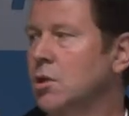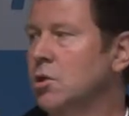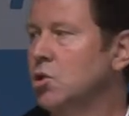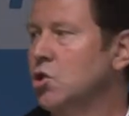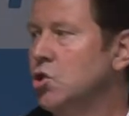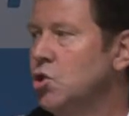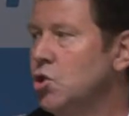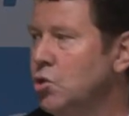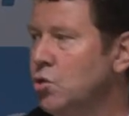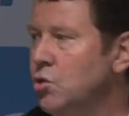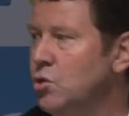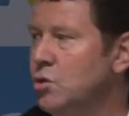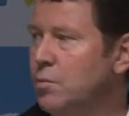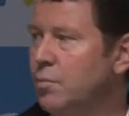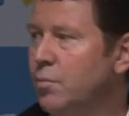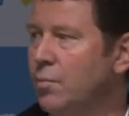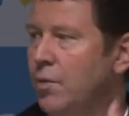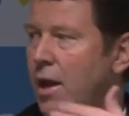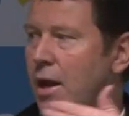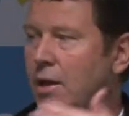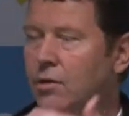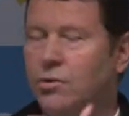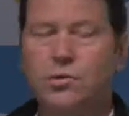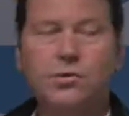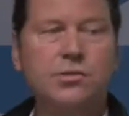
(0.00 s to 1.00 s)
choose a
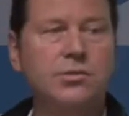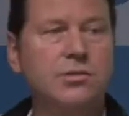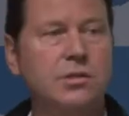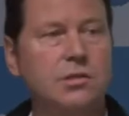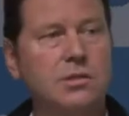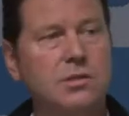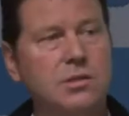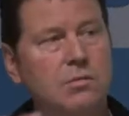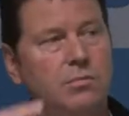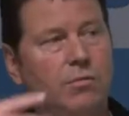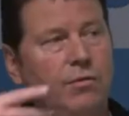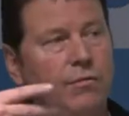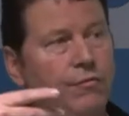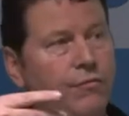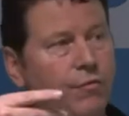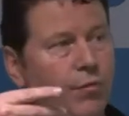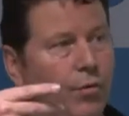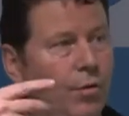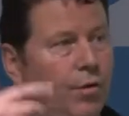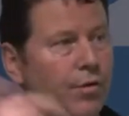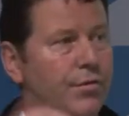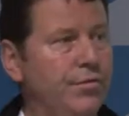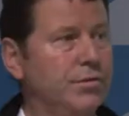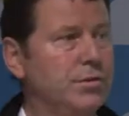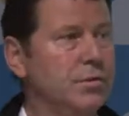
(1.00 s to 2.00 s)
brand new system, a
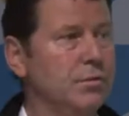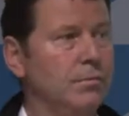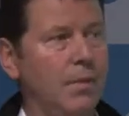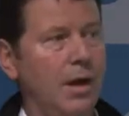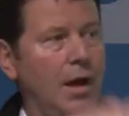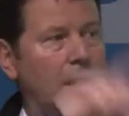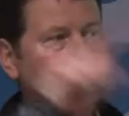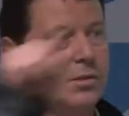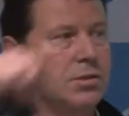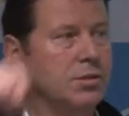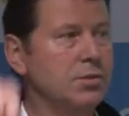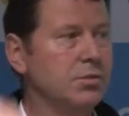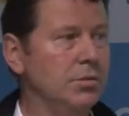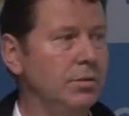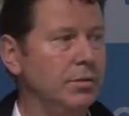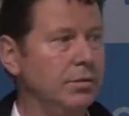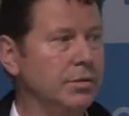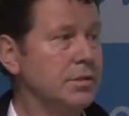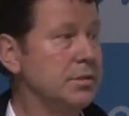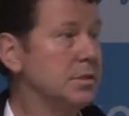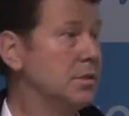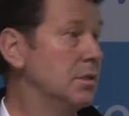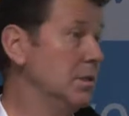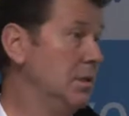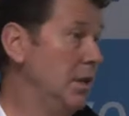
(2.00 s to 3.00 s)
fourth, to master all
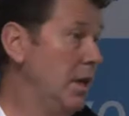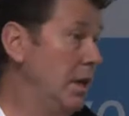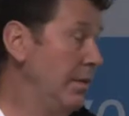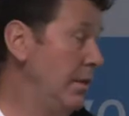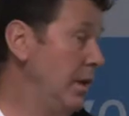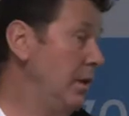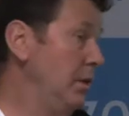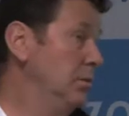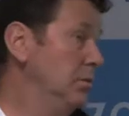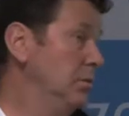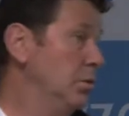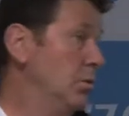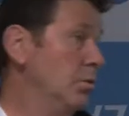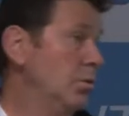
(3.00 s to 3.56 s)
this together,